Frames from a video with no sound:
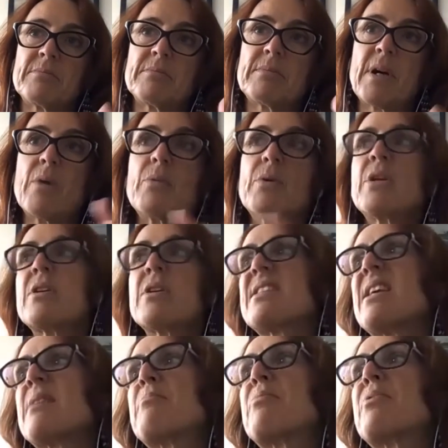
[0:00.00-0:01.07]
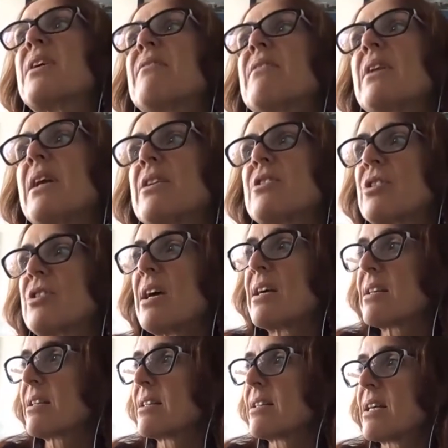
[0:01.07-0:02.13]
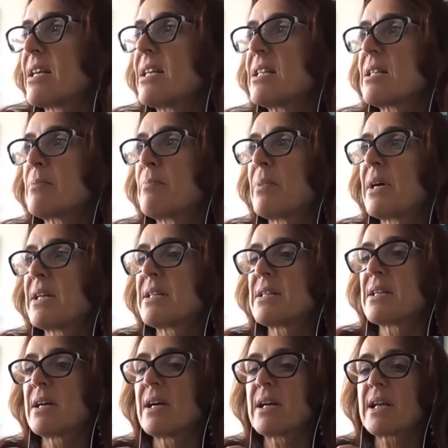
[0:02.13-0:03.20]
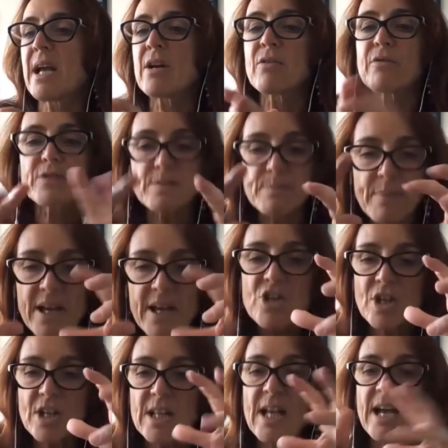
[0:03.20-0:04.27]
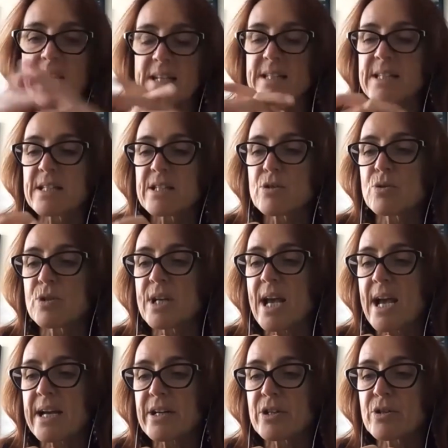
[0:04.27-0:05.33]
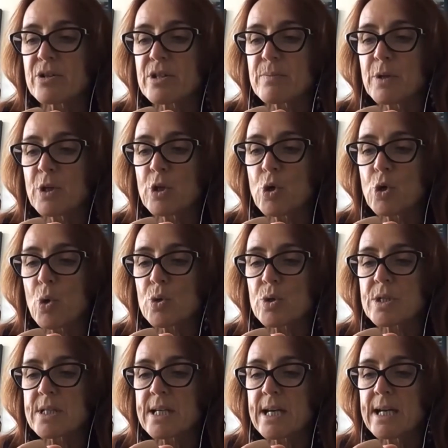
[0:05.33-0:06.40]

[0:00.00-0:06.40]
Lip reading: I would not say privileged access, but a kind of special access to the actors, because